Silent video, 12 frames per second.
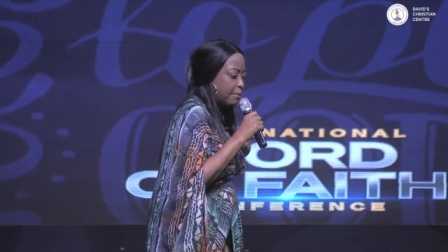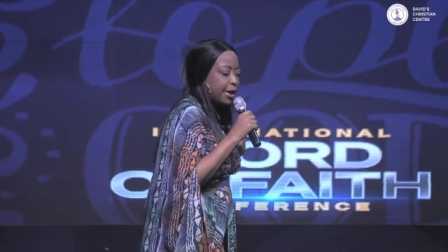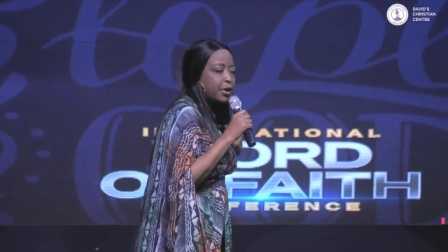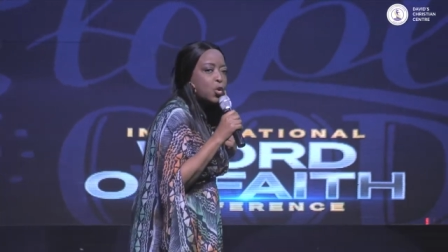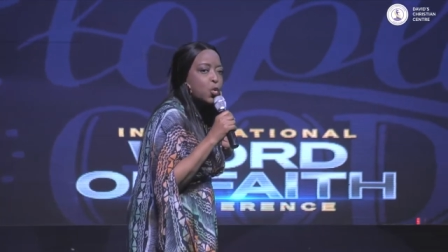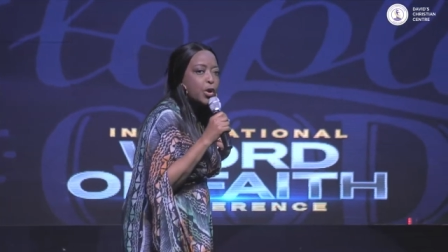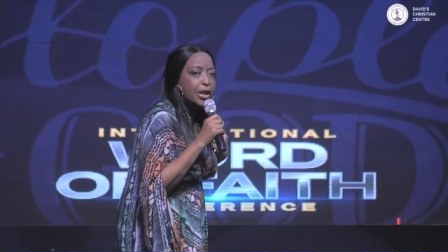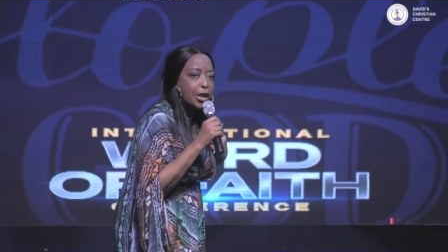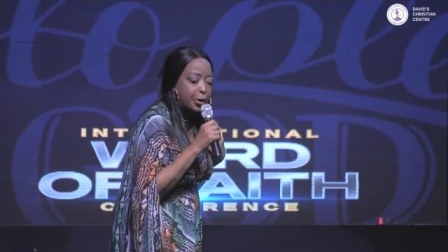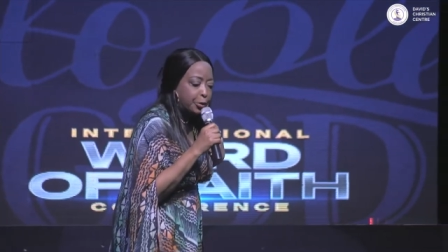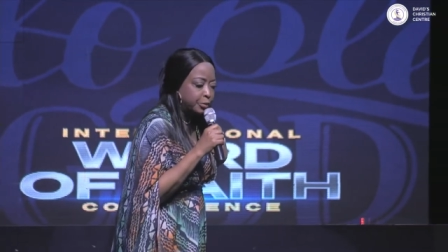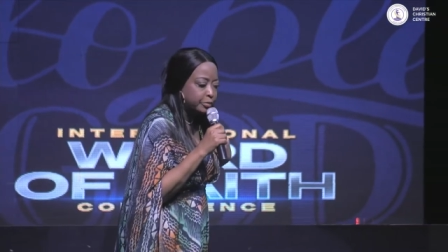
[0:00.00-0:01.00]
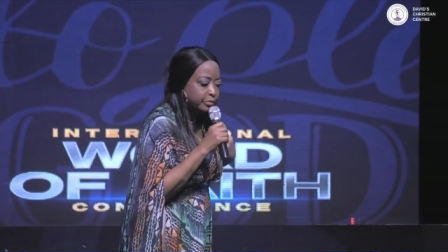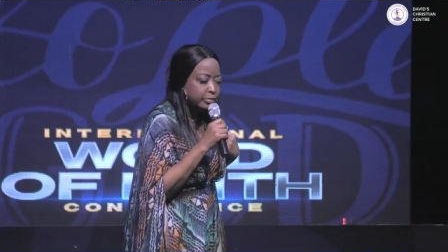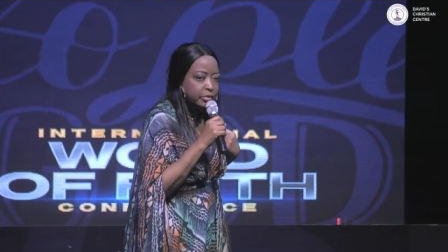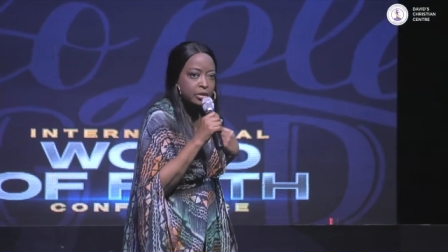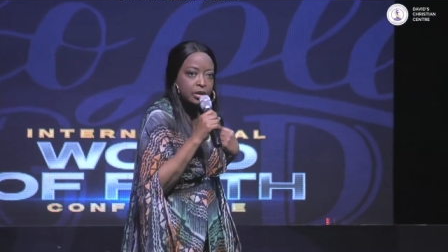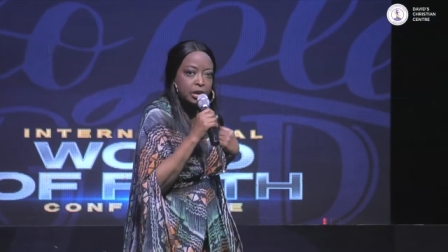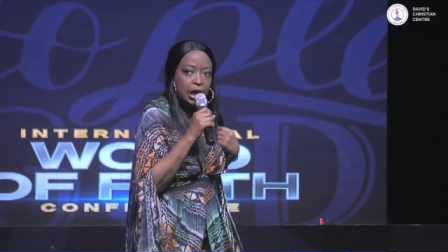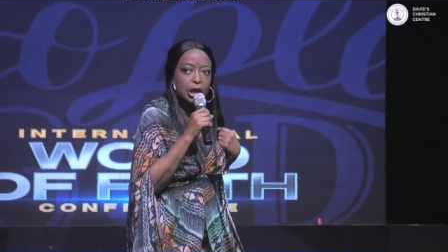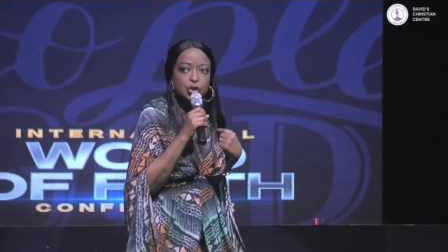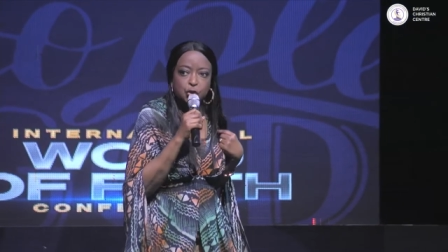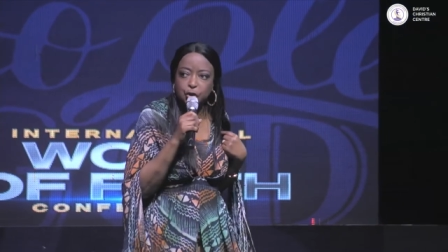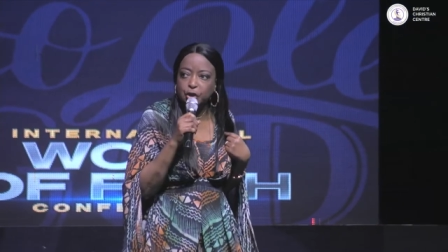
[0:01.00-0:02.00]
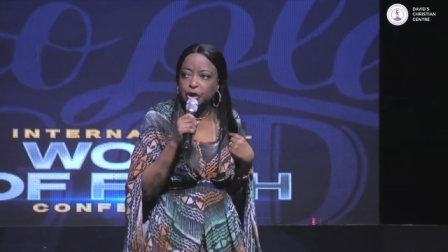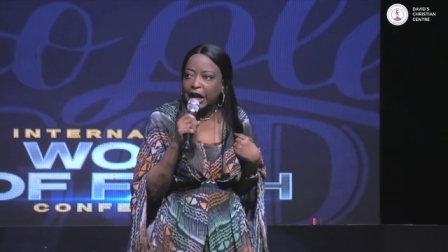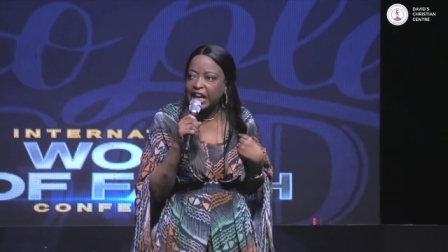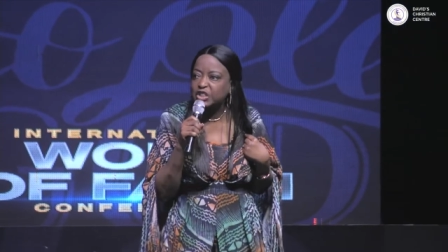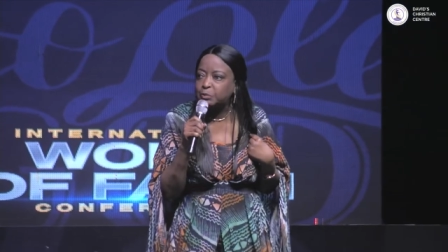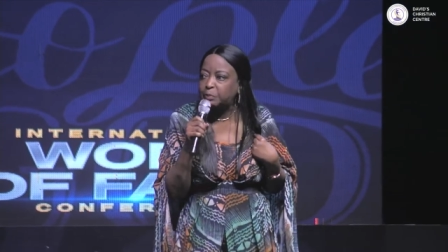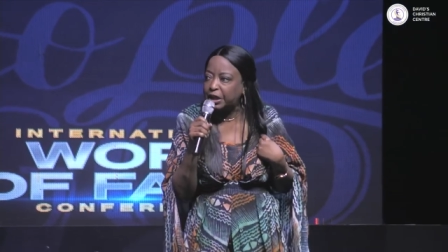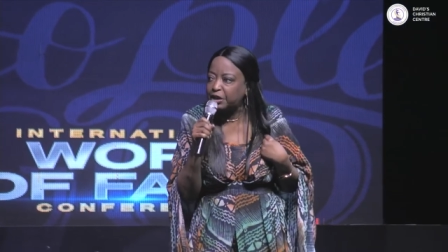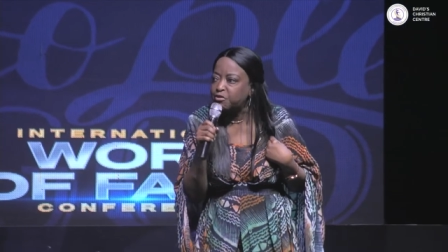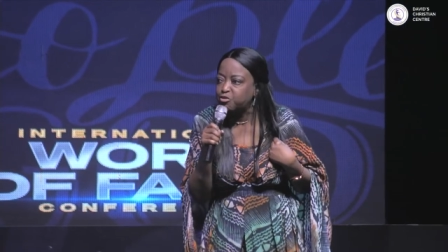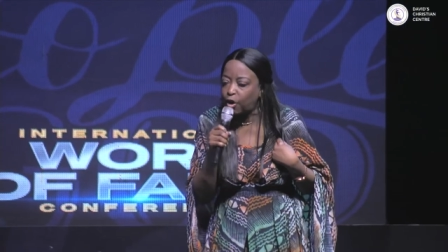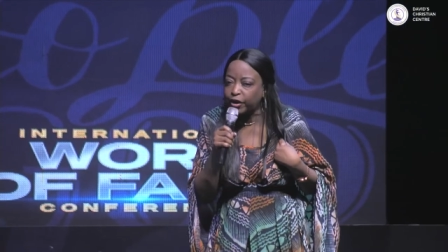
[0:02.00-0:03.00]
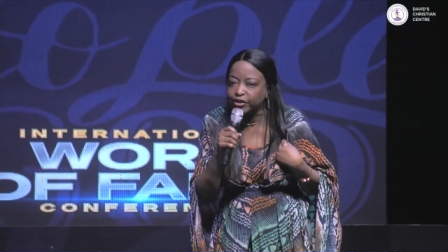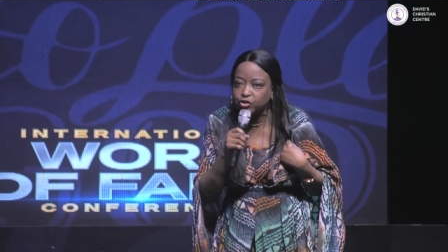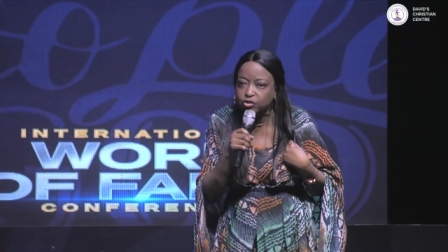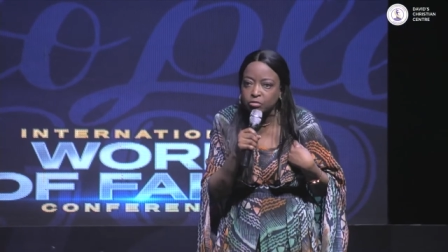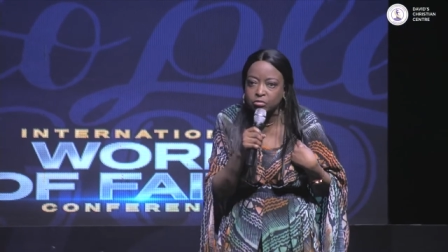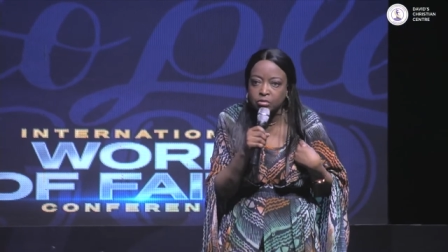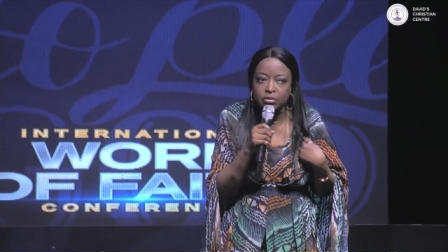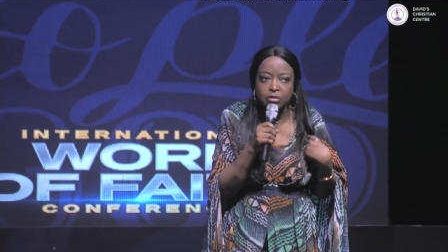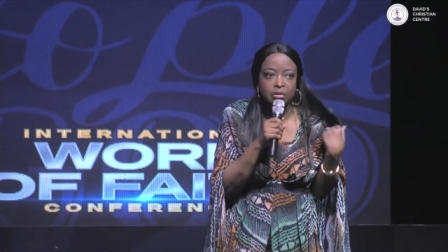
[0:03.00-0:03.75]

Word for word: met a widow and took her last plate of rice